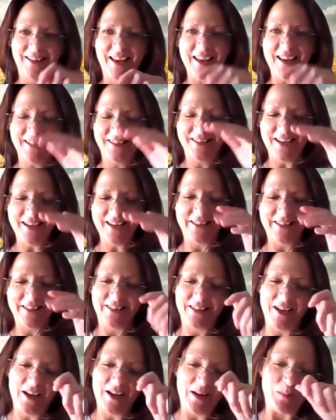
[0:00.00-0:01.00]
Take the
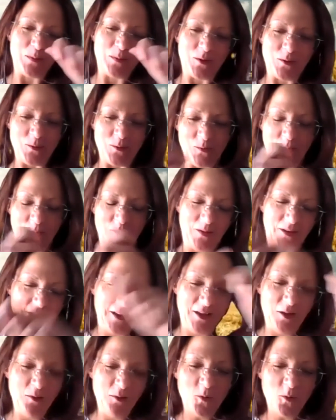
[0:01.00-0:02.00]
time to
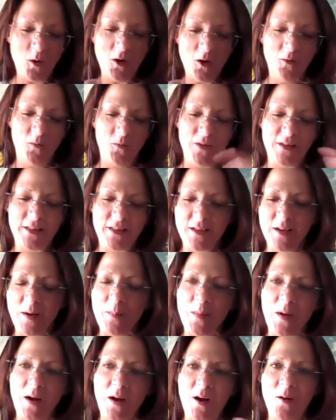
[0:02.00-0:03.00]
involve it
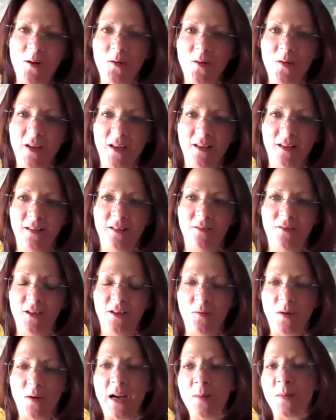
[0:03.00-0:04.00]
somehow in the
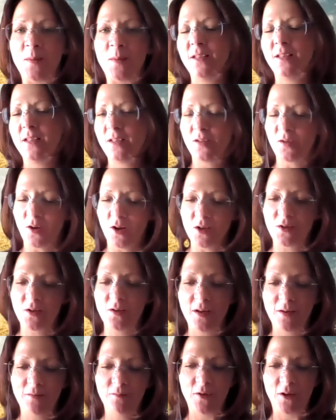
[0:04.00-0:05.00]
requirements. This is
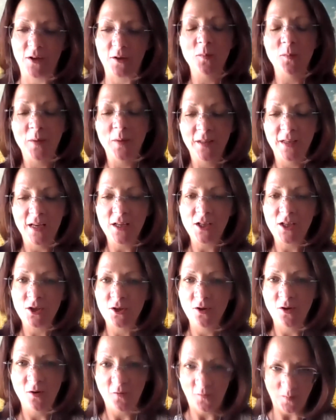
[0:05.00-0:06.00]
also a
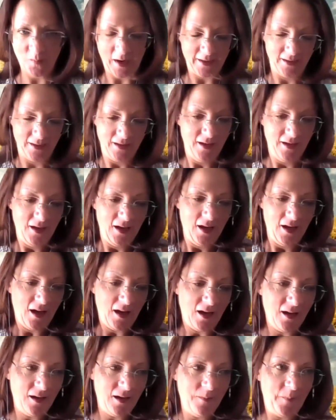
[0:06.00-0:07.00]
recommendation of mine.
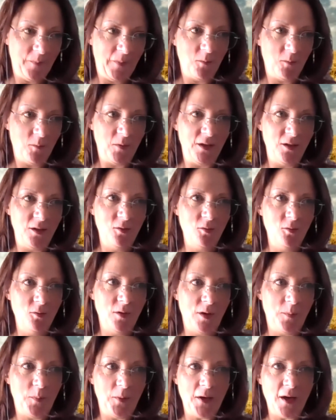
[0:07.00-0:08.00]
When
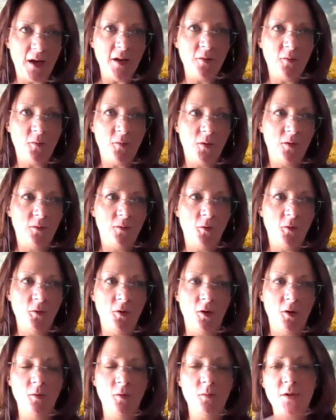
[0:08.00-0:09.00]
you apply for a
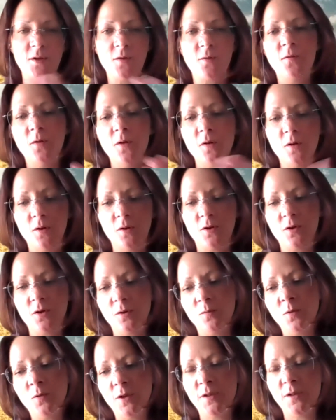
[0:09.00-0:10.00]
role, always focus
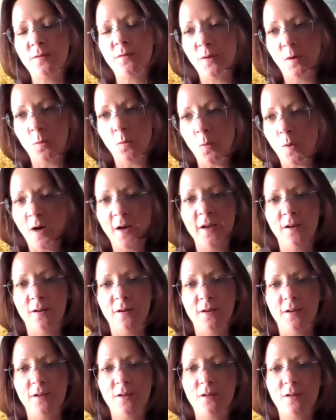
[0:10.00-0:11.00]
on what is
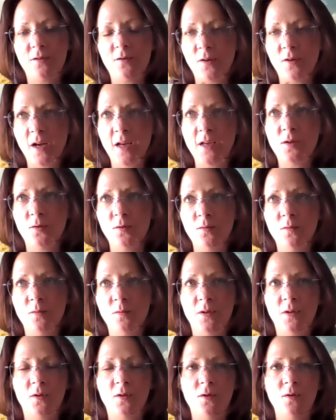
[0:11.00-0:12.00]
required. Try
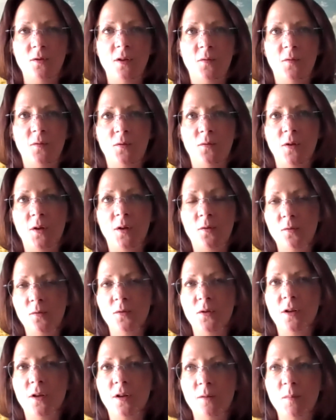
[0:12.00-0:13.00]
to make the
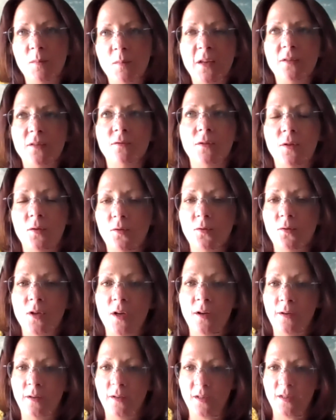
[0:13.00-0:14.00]
recruiter
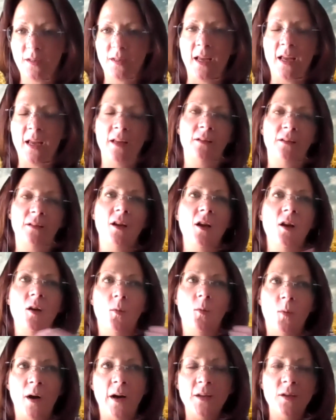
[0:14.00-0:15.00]
understand
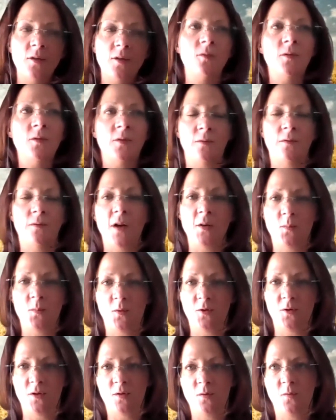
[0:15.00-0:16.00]
why you're the right
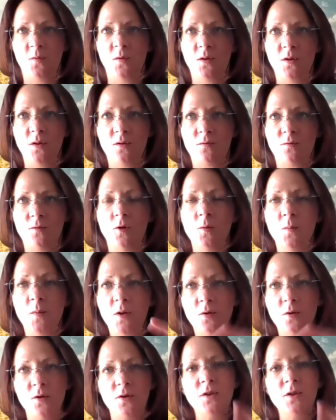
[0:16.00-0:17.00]
person for this role,
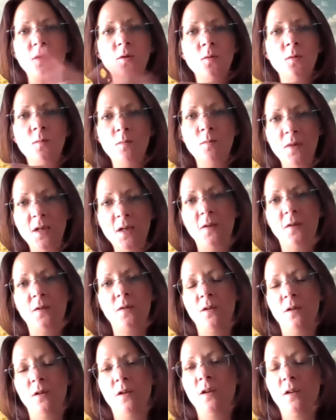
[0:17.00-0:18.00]
because you
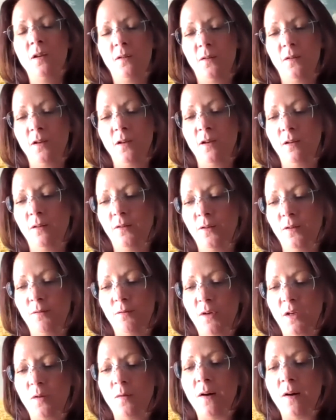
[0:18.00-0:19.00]
meet the
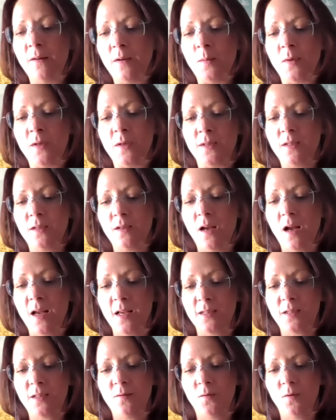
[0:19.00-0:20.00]
requirements
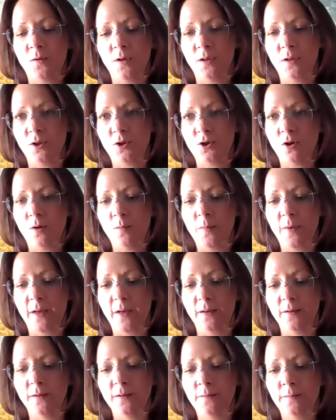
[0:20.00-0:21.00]
asked for in the job
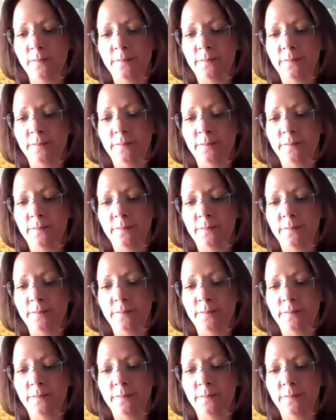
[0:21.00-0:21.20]
ad.